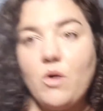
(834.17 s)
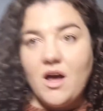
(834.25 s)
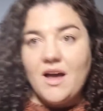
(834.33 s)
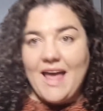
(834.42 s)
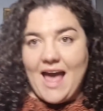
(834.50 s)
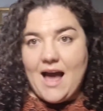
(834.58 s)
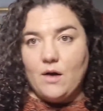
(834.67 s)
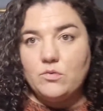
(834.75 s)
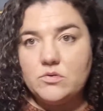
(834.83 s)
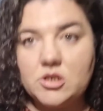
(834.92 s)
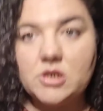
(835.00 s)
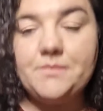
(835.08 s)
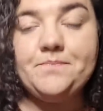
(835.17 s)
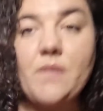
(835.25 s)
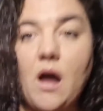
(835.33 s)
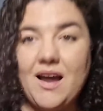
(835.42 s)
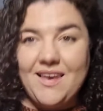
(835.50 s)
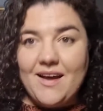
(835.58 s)
work out,
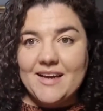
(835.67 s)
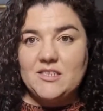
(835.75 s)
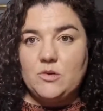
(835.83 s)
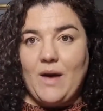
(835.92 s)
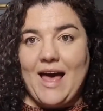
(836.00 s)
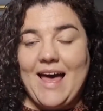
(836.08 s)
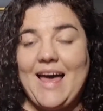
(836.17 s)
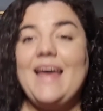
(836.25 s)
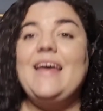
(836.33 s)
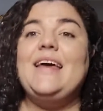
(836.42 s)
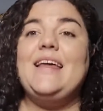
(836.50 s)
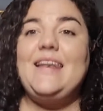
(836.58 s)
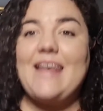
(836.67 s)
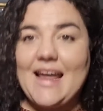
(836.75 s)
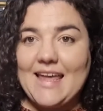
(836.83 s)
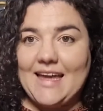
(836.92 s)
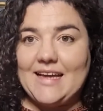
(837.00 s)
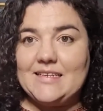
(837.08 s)
I like to wear
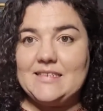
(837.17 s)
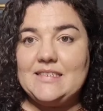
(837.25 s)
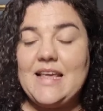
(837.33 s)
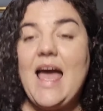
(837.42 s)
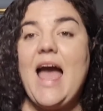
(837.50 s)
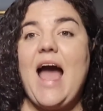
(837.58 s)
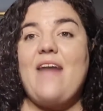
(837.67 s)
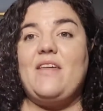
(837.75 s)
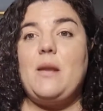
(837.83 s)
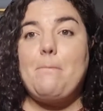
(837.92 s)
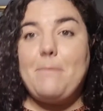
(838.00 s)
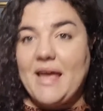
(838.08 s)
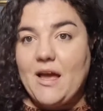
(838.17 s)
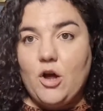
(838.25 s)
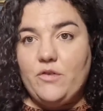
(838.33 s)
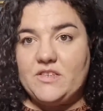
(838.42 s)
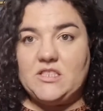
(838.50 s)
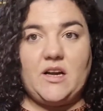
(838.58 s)
leggings and then a big
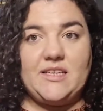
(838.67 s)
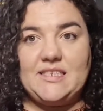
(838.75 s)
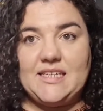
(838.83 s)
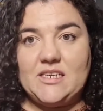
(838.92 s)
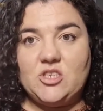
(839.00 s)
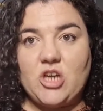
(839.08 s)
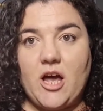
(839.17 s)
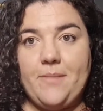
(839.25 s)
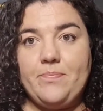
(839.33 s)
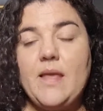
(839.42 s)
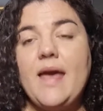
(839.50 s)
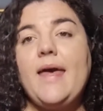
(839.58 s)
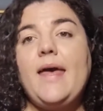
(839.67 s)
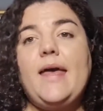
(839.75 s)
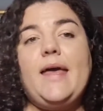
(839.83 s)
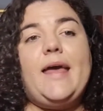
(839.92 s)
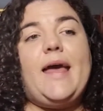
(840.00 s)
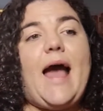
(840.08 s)
oversized t-shirt.
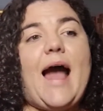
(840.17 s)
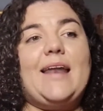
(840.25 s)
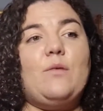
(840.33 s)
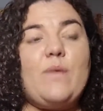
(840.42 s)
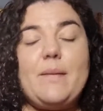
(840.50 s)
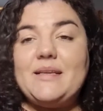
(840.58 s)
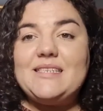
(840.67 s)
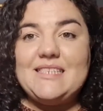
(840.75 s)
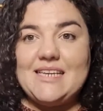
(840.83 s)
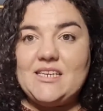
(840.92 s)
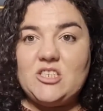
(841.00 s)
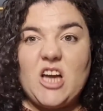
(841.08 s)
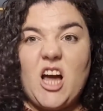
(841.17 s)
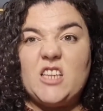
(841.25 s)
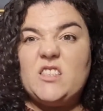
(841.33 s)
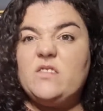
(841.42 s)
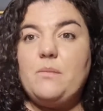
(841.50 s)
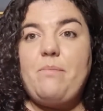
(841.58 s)
And in women's
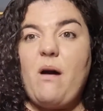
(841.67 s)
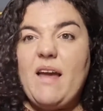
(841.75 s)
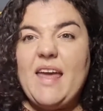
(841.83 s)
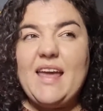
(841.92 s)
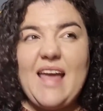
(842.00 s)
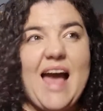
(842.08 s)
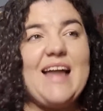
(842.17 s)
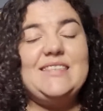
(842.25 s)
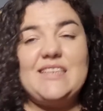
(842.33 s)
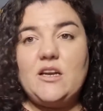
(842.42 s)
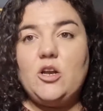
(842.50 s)
t-shirts, for buying and in